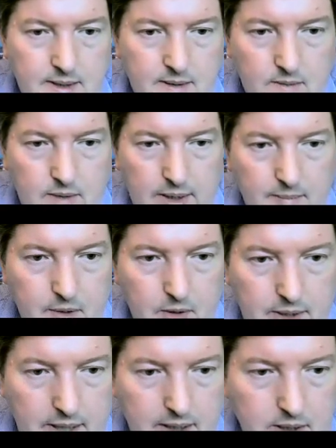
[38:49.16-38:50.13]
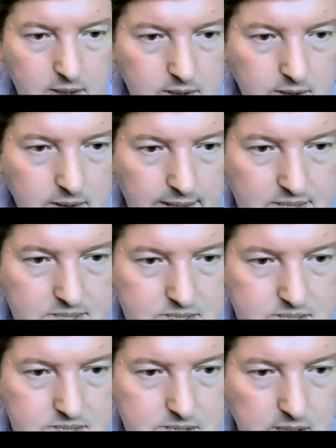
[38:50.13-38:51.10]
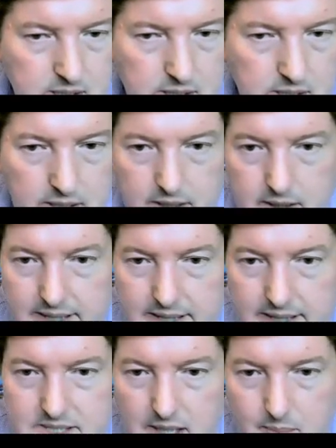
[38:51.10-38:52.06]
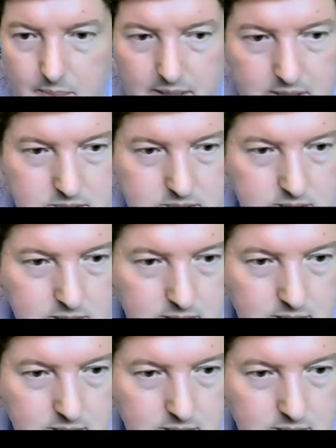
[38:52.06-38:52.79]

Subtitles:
Right, okay, next slide. Next slide, please.